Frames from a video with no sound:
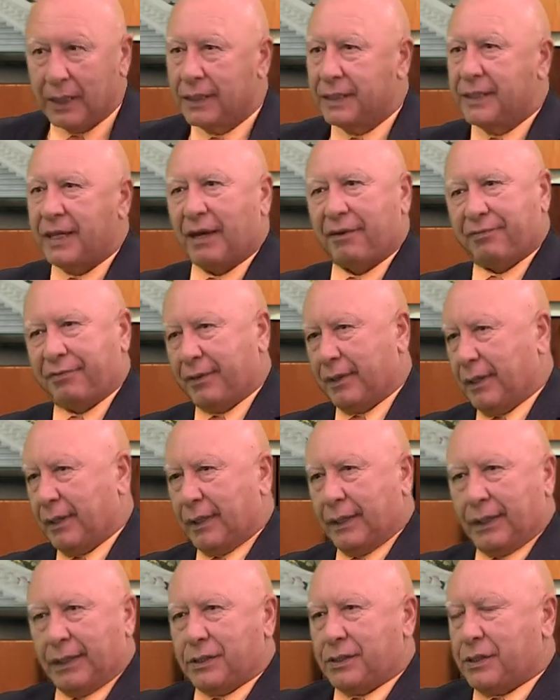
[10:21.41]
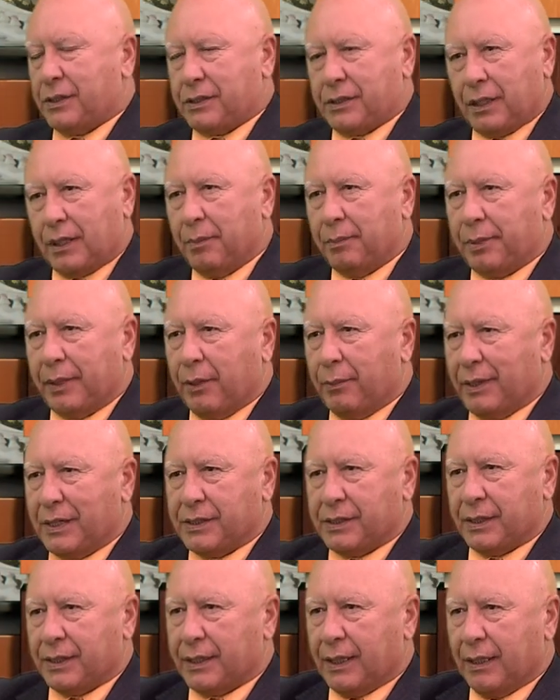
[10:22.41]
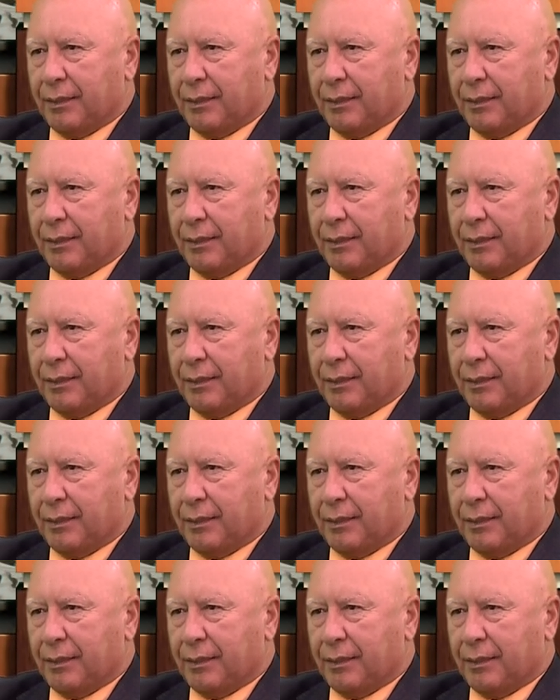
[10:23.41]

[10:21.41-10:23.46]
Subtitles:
definitely is just a complete waste of time.